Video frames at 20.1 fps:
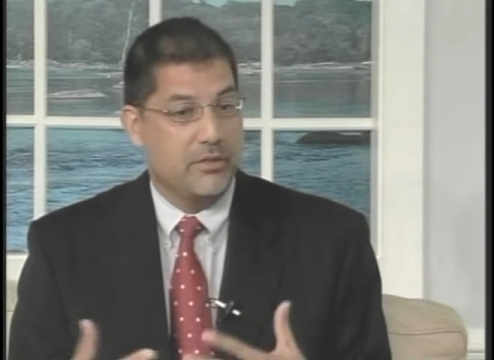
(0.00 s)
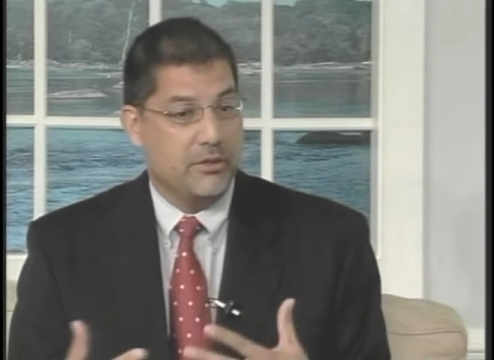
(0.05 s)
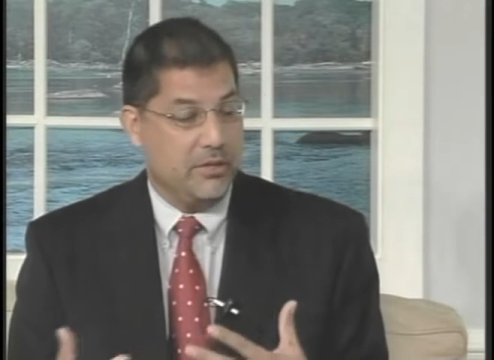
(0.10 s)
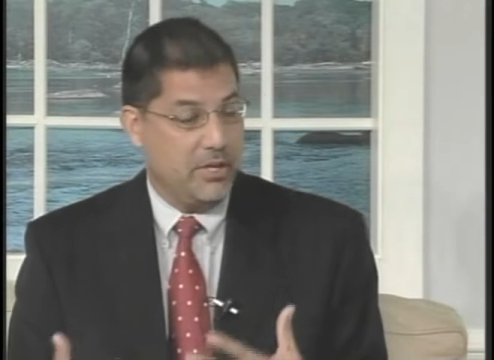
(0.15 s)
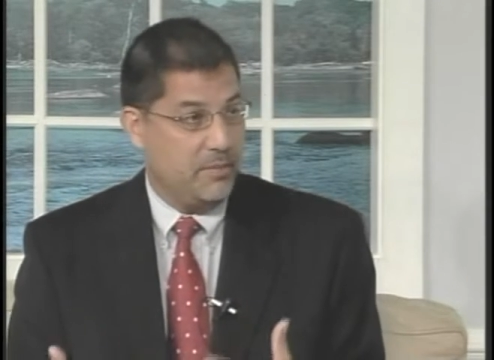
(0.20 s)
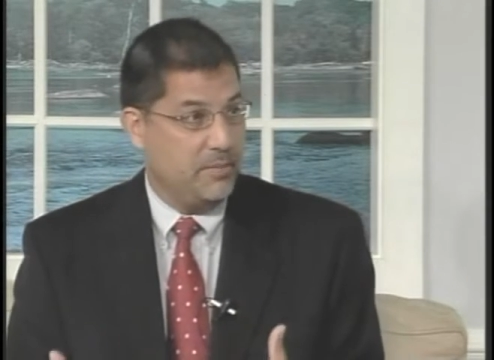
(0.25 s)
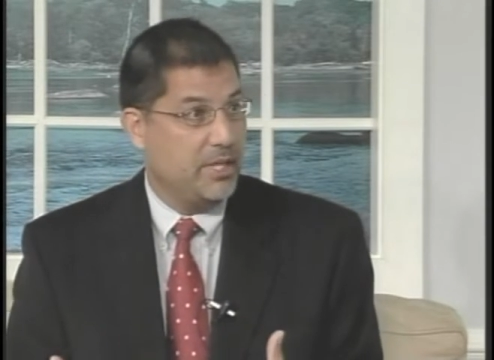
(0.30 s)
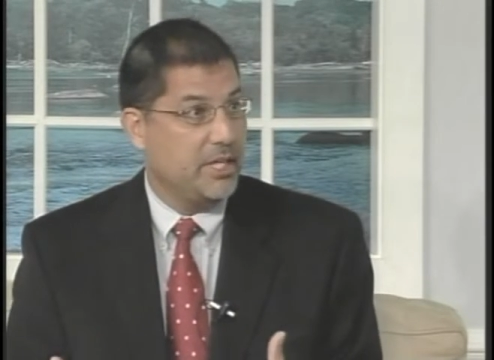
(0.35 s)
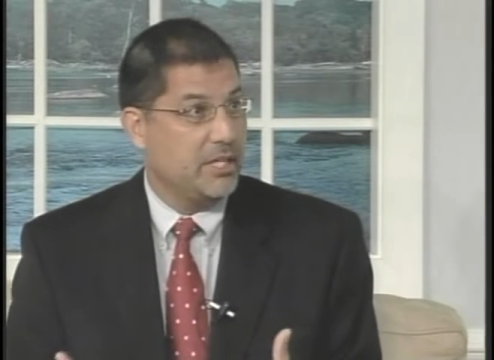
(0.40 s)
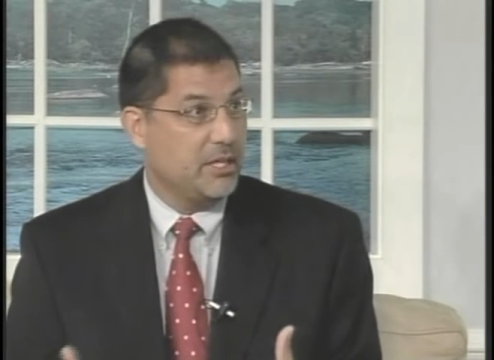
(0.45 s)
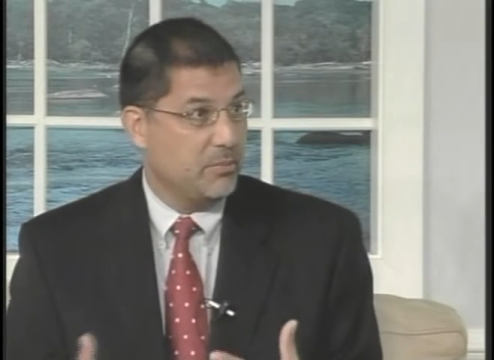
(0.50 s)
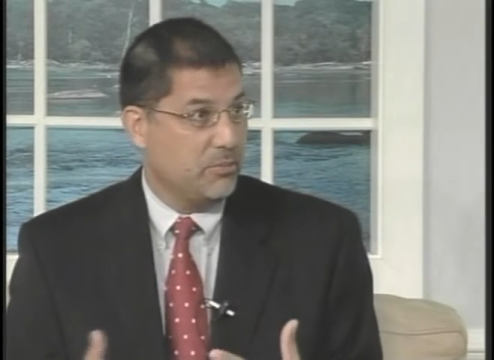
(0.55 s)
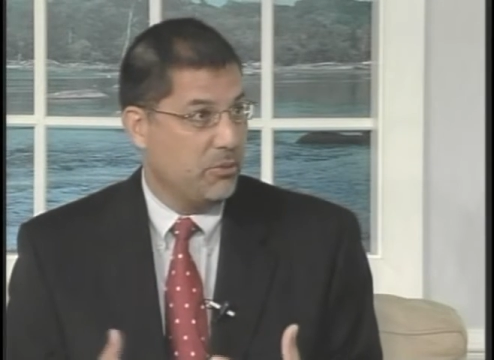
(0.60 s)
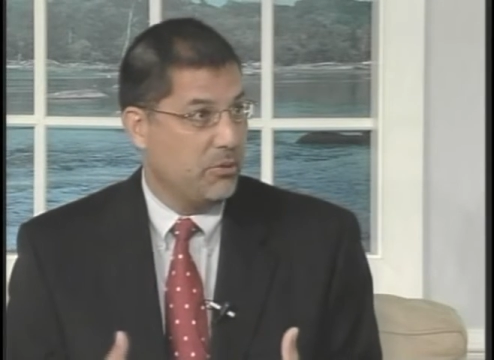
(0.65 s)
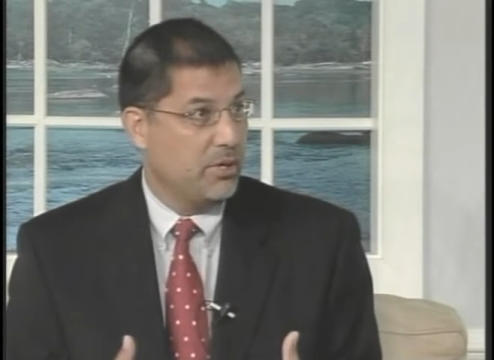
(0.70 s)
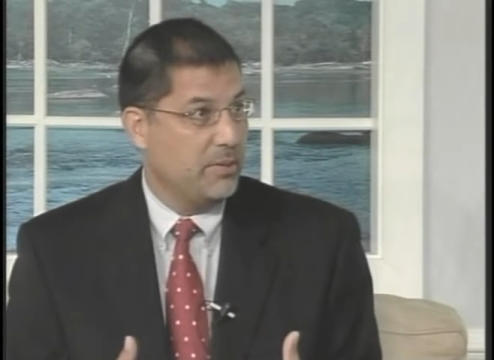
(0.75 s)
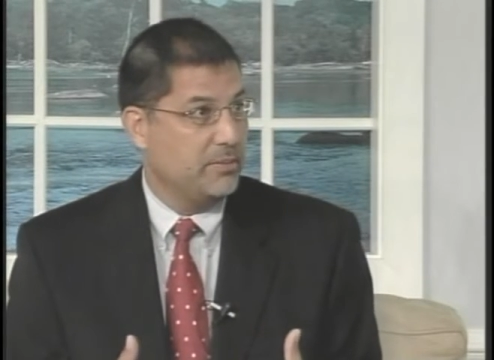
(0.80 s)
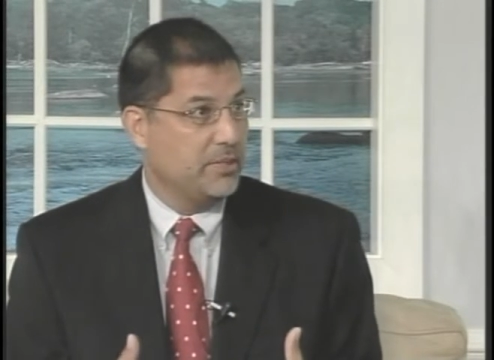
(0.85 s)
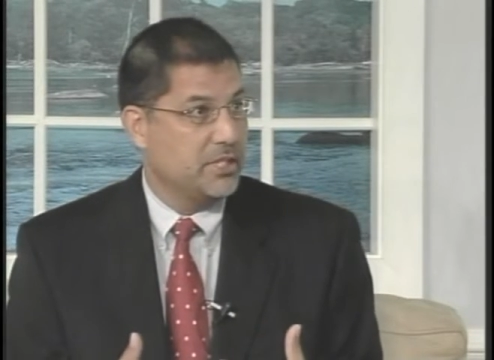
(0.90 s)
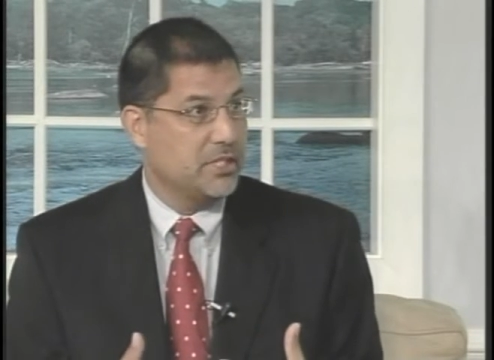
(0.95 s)
30-minute
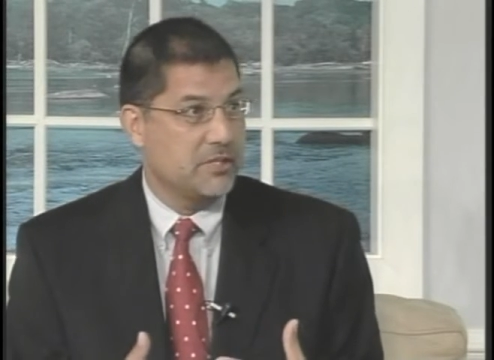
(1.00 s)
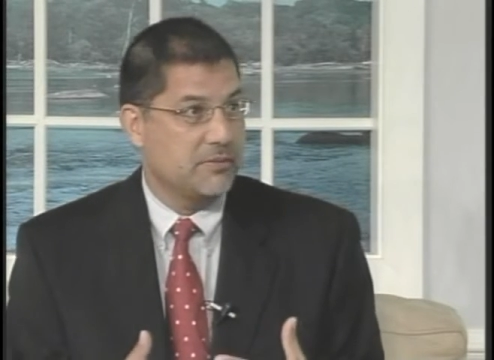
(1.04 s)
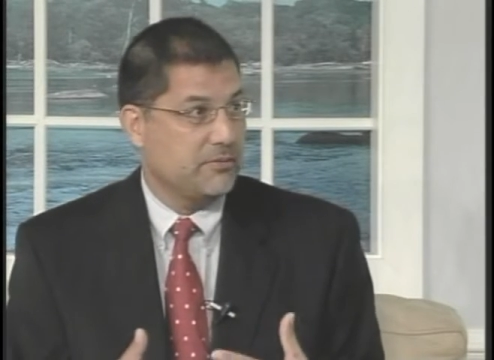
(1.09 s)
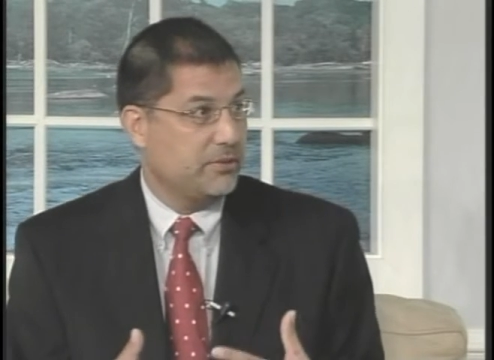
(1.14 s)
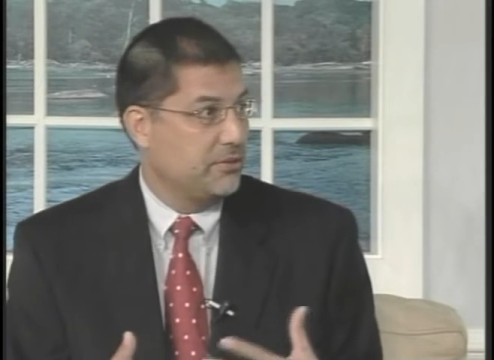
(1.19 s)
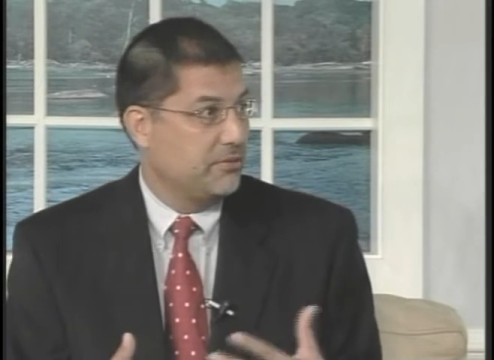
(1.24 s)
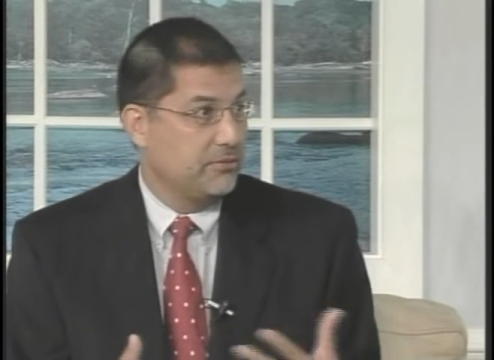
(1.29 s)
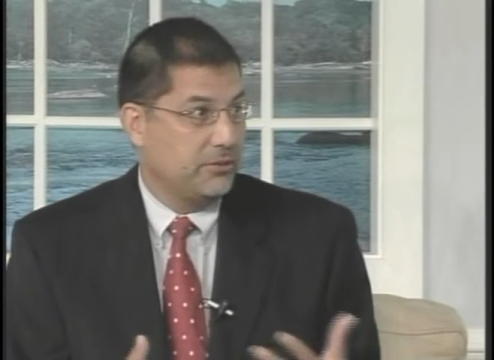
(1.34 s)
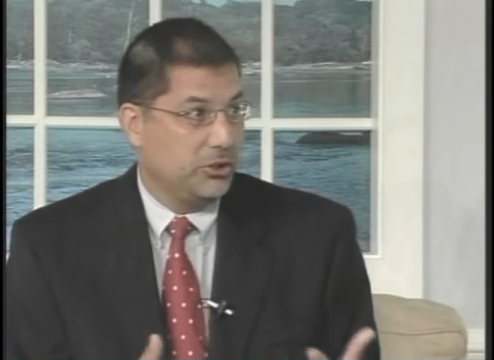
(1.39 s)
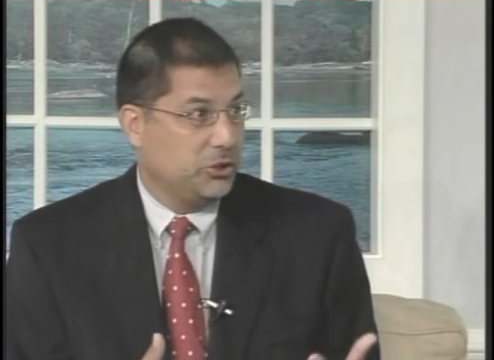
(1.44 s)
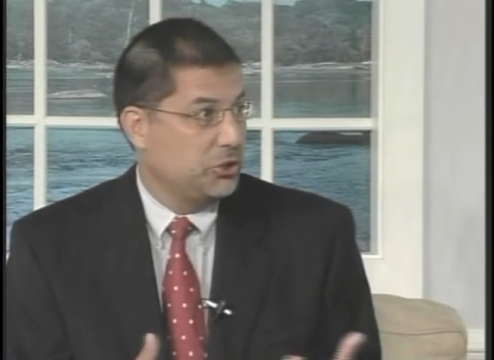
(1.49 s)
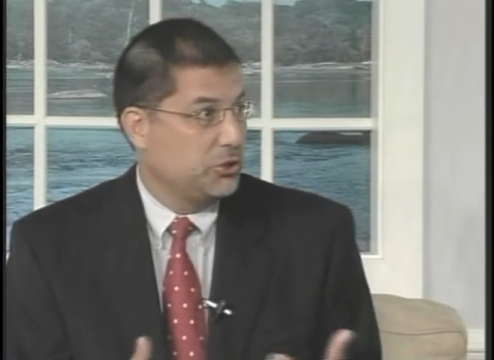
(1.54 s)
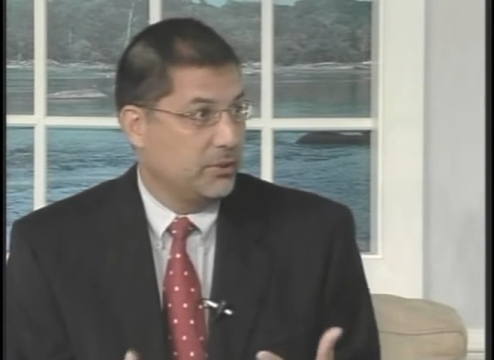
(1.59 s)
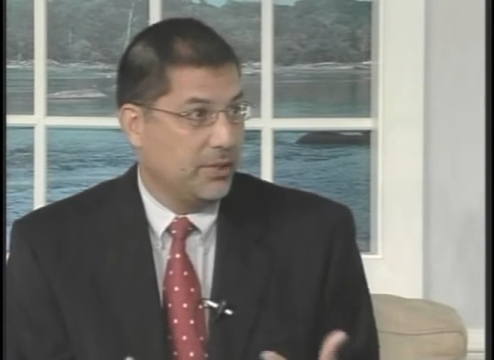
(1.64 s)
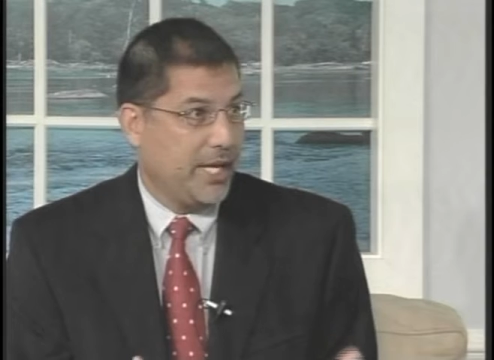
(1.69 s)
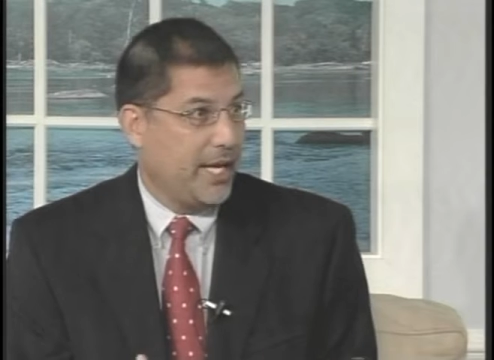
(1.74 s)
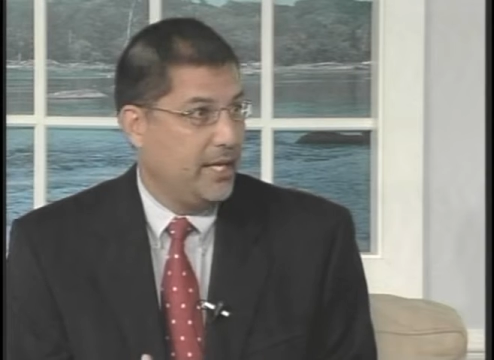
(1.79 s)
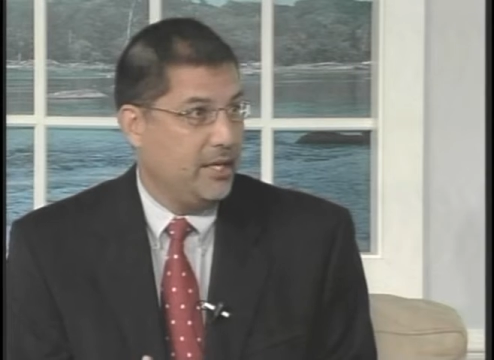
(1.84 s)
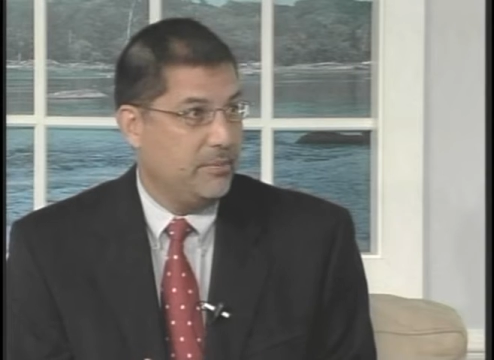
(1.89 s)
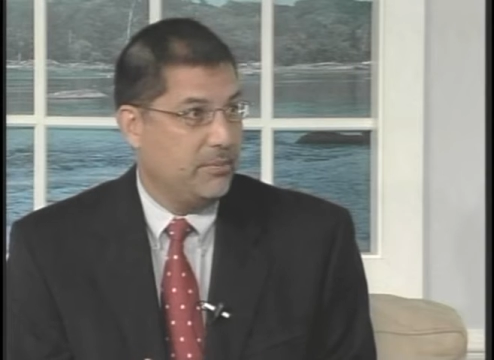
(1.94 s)
appointments for
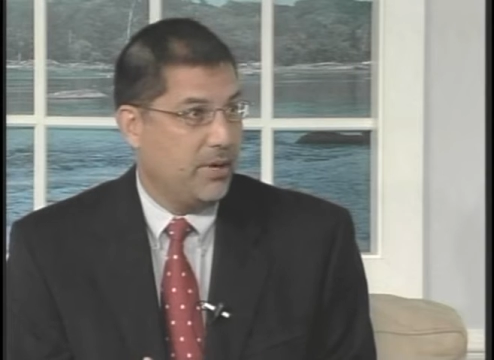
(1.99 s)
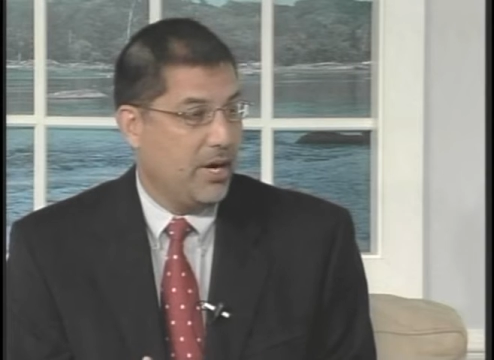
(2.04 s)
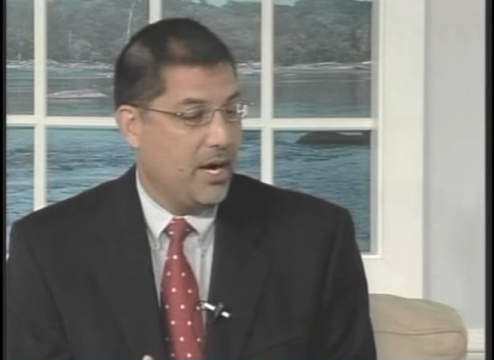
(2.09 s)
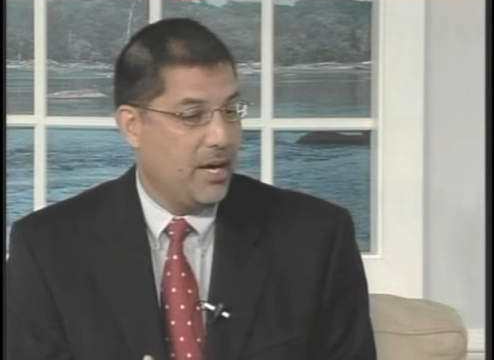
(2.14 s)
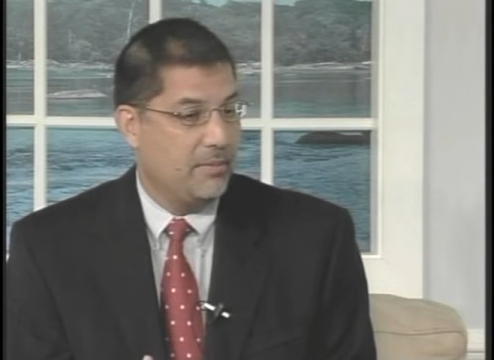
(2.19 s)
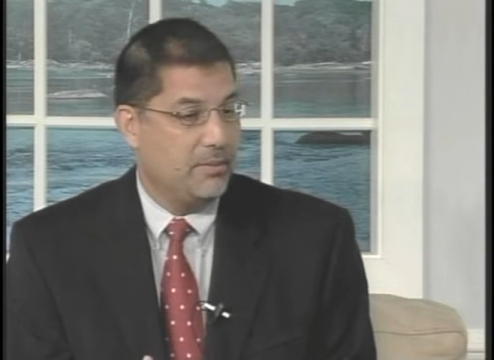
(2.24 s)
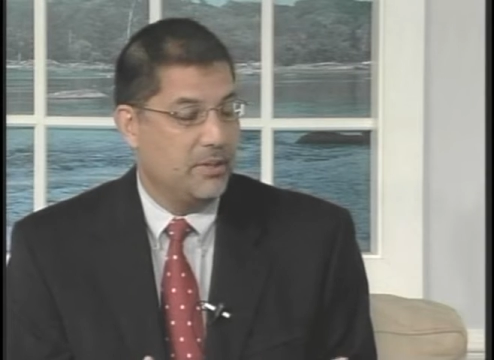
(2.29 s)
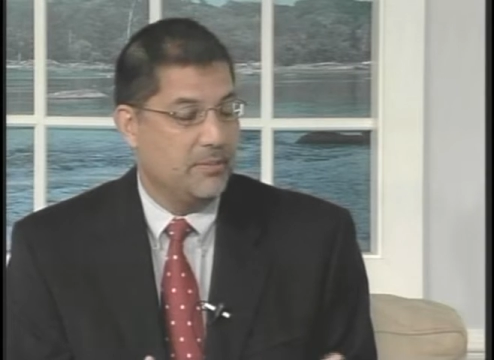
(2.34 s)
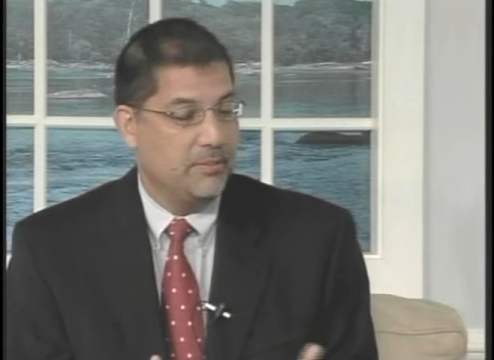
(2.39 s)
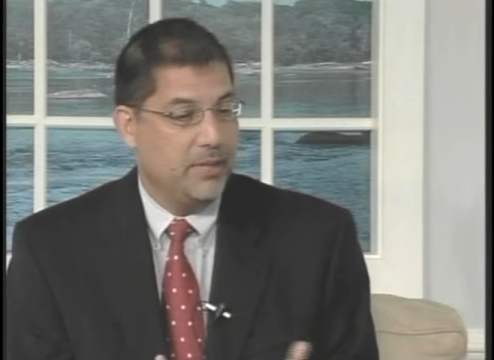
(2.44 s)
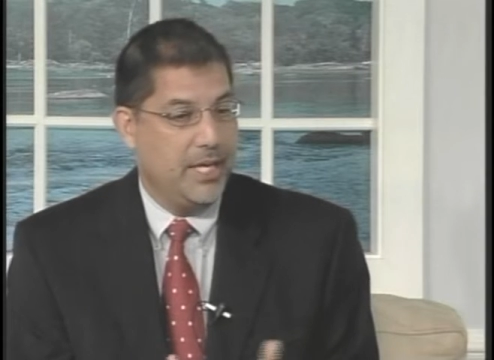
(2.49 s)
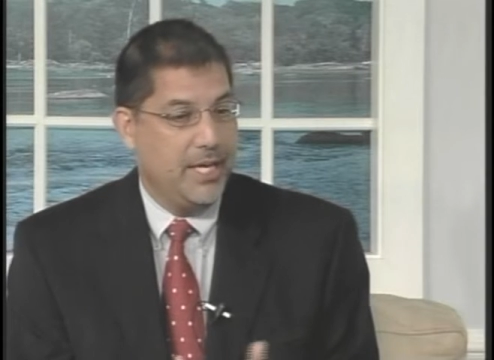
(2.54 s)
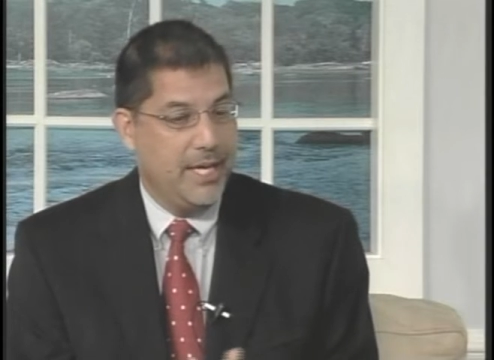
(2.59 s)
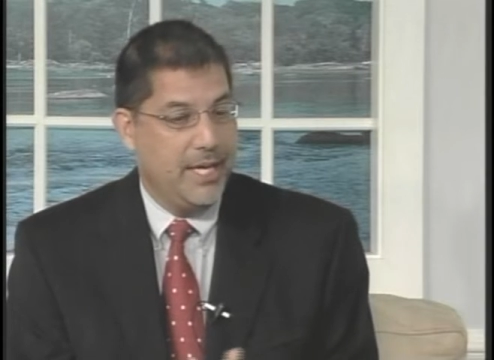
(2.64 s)
virtually any problem.